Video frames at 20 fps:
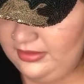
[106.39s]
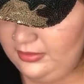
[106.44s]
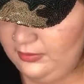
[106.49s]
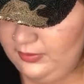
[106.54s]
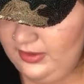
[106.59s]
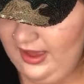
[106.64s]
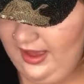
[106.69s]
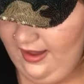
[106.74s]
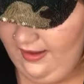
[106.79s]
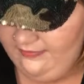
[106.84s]

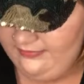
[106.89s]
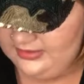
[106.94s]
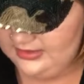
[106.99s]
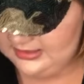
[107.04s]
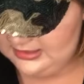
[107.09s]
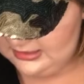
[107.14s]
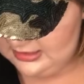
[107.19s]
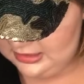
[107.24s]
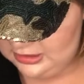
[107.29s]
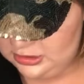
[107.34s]
we have
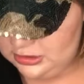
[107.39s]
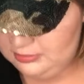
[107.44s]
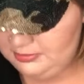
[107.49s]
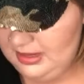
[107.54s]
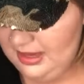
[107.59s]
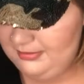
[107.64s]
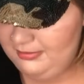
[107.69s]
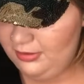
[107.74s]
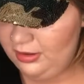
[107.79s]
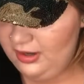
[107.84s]
this tissue
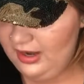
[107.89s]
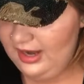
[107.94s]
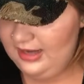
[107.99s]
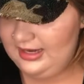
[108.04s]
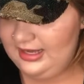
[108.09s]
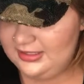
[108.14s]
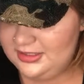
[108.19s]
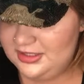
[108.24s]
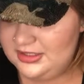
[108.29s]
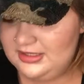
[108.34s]
paper, and
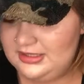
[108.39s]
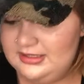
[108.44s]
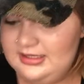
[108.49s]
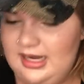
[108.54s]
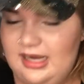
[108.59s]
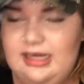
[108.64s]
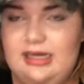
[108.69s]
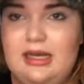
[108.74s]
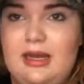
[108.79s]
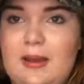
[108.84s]
I just
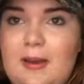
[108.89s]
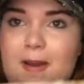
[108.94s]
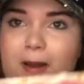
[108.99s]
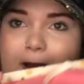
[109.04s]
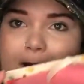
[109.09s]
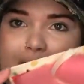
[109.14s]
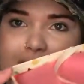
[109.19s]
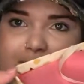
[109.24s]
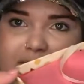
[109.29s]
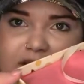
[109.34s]
untied it,
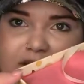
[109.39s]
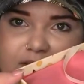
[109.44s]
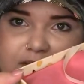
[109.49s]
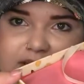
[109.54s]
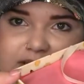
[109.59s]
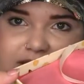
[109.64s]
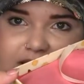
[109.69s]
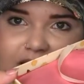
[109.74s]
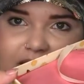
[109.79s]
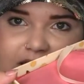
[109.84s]
but it was
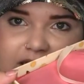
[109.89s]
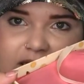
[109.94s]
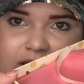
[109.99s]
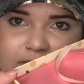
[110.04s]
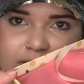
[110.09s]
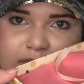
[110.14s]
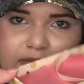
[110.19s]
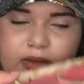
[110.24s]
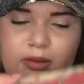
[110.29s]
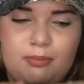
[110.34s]
tied
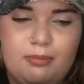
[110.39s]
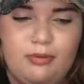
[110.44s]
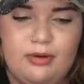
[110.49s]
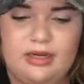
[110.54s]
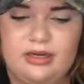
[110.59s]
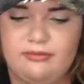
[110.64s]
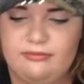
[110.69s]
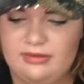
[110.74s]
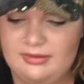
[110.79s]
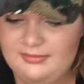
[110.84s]
up with a
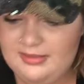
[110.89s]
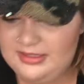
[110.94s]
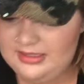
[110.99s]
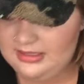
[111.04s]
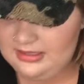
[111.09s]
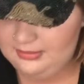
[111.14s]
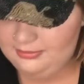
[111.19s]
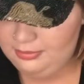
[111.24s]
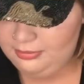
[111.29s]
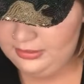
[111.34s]
pretty ribbon
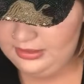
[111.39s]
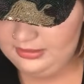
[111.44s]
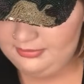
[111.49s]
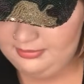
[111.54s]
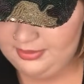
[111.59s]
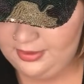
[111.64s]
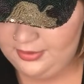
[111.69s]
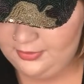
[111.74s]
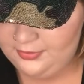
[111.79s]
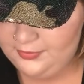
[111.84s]
and a pretty
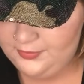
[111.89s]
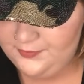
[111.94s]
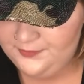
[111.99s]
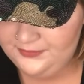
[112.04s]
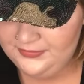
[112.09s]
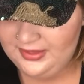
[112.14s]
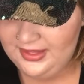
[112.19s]
bow.